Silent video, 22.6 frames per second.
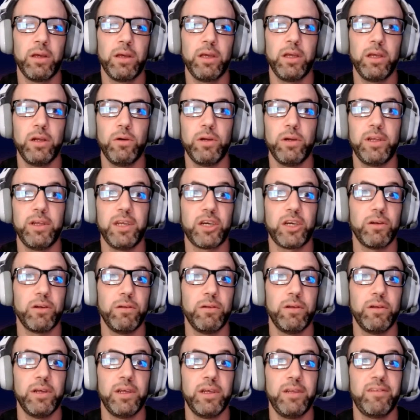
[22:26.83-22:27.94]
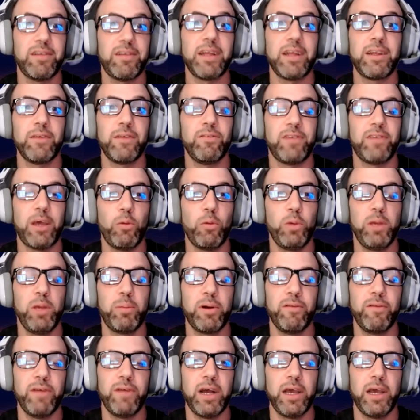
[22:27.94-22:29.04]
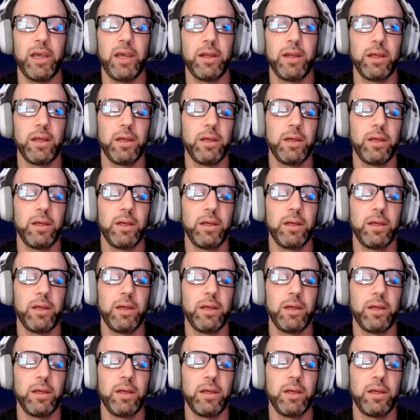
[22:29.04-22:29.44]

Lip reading: additional incentives that we provide.